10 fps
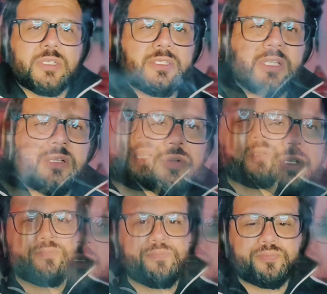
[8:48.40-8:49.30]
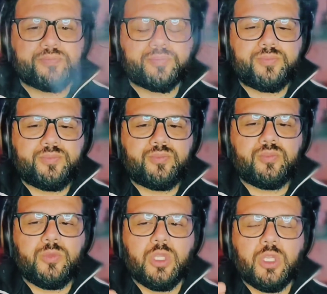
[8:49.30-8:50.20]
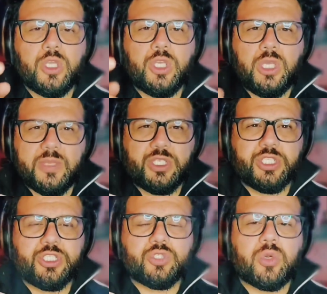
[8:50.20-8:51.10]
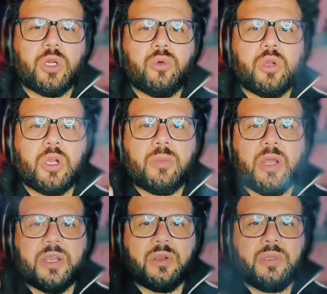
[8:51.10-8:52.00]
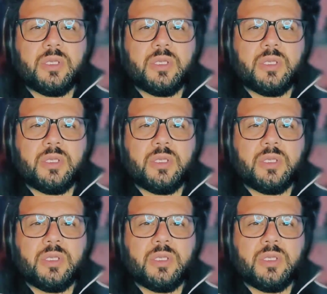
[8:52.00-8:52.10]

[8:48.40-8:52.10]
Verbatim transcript: And um, he mentions as well um, how to